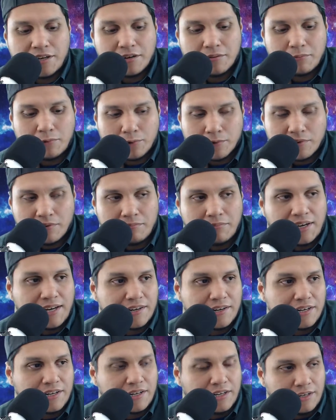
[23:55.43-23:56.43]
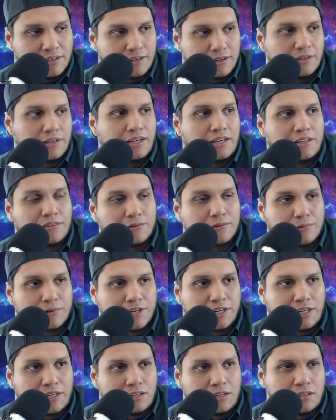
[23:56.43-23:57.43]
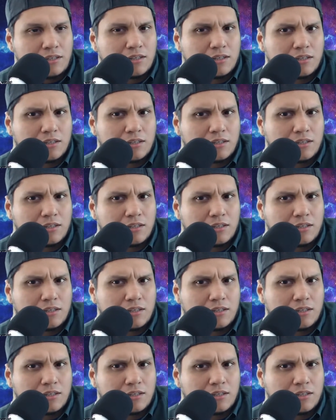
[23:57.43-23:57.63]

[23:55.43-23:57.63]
more about it in E3.